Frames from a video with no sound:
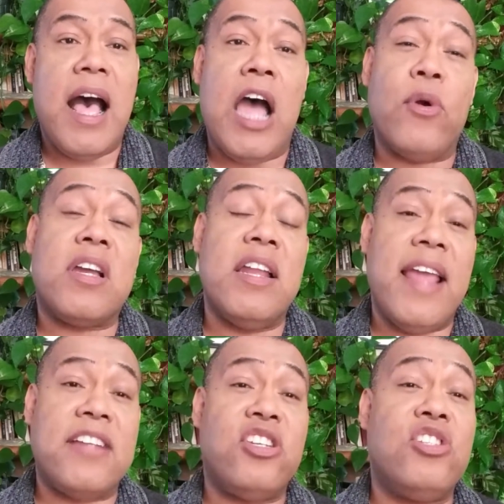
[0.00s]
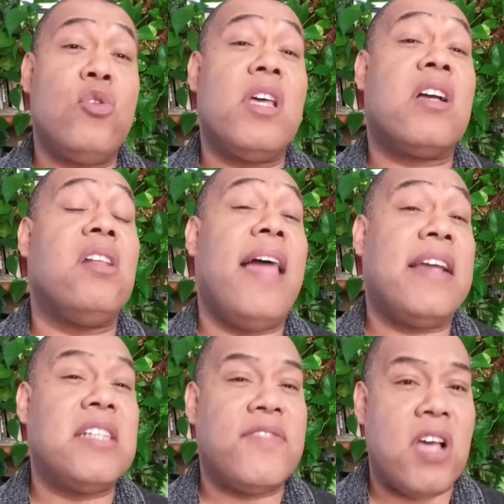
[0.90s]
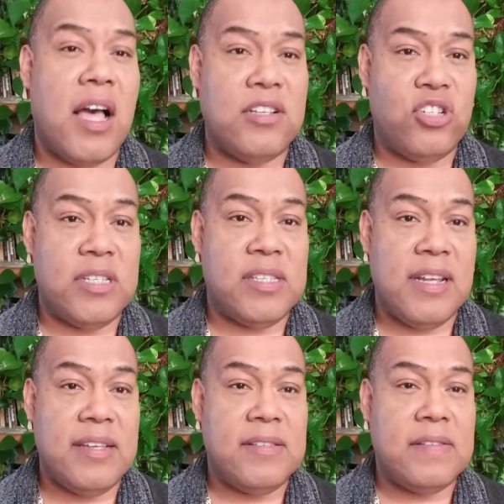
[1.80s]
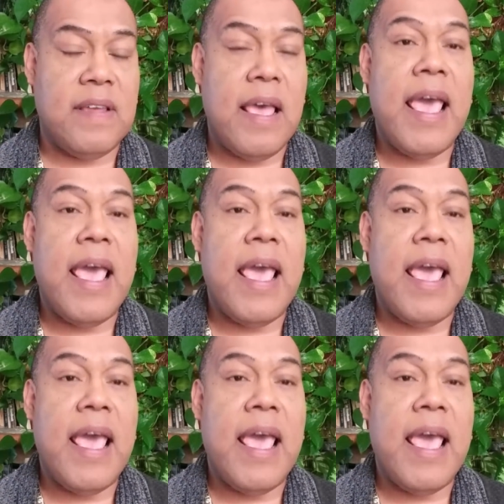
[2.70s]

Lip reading: our connection to the collective consciousness,